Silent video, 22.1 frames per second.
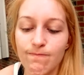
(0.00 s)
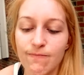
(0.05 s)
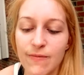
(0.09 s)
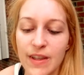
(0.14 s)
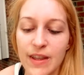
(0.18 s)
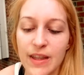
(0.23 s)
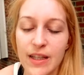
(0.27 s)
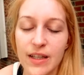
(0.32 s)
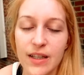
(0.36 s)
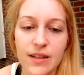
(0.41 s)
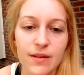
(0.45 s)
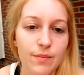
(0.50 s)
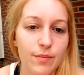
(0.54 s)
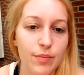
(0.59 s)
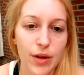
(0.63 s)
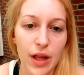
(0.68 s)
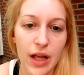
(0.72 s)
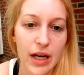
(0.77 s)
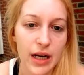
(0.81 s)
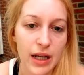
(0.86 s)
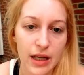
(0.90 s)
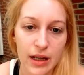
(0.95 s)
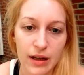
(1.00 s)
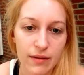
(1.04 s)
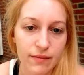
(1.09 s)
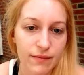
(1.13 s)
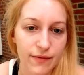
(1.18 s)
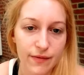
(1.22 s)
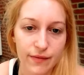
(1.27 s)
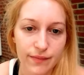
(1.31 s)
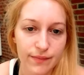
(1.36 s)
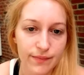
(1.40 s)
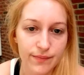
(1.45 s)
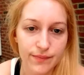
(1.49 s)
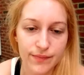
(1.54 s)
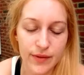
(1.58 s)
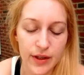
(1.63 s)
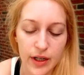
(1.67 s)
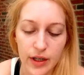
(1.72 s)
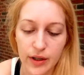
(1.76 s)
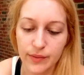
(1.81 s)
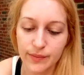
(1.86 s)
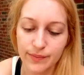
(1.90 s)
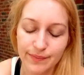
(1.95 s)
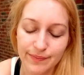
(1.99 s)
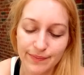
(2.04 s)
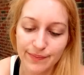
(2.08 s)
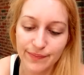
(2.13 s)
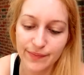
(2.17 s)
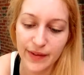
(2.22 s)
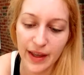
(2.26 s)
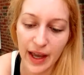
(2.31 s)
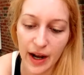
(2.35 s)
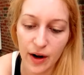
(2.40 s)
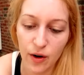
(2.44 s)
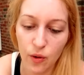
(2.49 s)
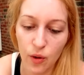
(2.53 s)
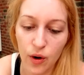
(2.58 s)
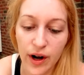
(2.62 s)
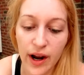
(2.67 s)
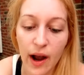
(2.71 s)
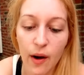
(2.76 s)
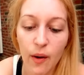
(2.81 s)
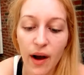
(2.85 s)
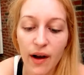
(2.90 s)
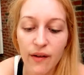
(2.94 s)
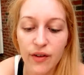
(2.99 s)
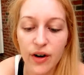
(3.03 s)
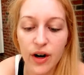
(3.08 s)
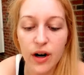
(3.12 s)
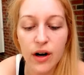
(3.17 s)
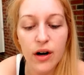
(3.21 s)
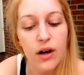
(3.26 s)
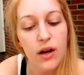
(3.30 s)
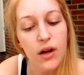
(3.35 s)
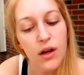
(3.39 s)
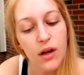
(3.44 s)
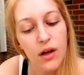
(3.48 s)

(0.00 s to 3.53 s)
in the blending, you know, category. However,